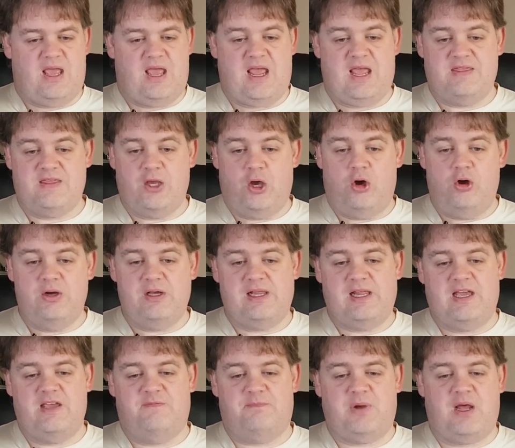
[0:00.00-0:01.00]
And the
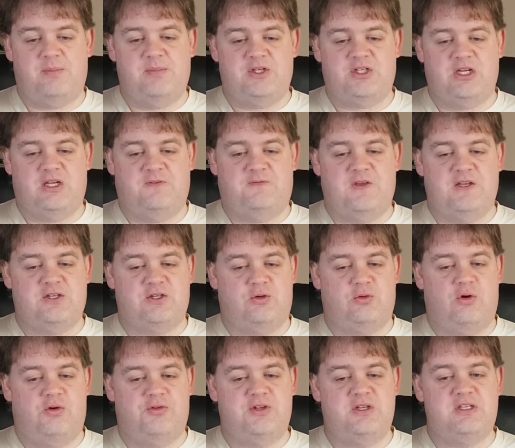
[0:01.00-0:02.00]
Enclave Publishing featured
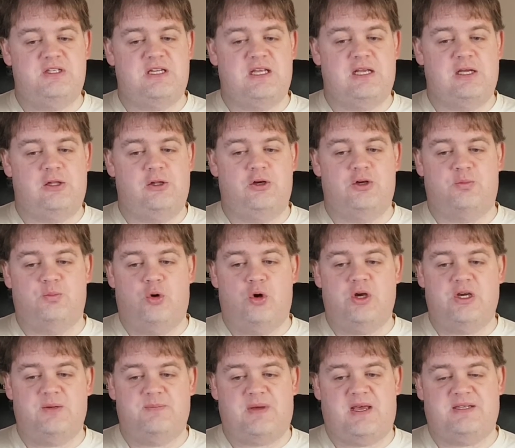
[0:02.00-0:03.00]
authors include
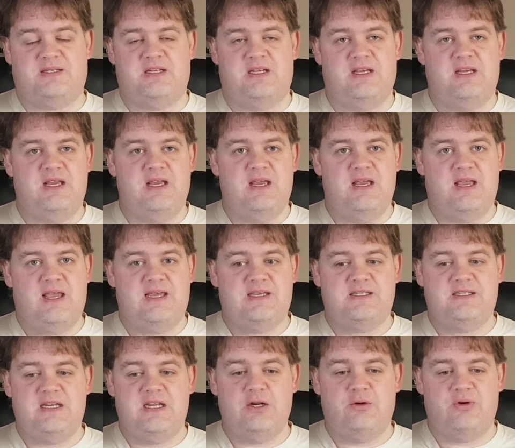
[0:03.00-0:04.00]
Morgan Bussey,
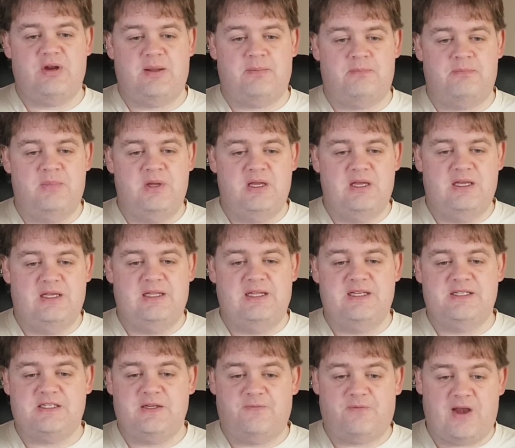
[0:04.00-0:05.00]
S.D. Grimm,
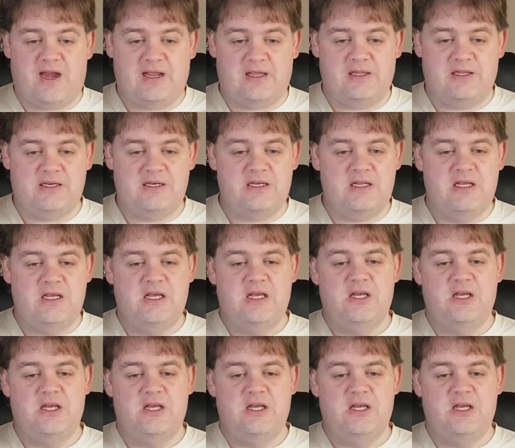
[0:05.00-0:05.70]
Lindsay Franklin,